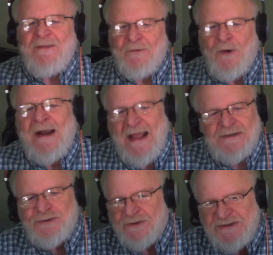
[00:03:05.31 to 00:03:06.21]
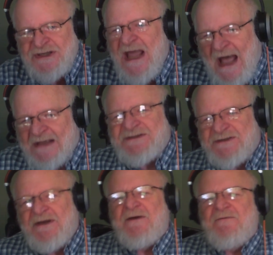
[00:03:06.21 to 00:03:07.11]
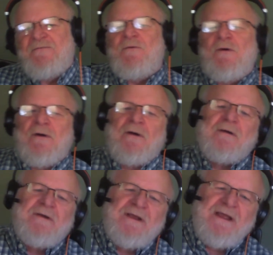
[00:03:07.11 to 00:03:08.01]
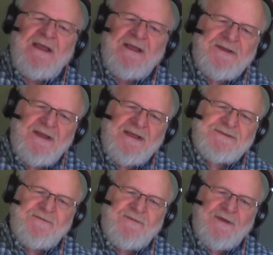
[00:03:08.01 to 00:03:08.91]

the right answer is yes for each of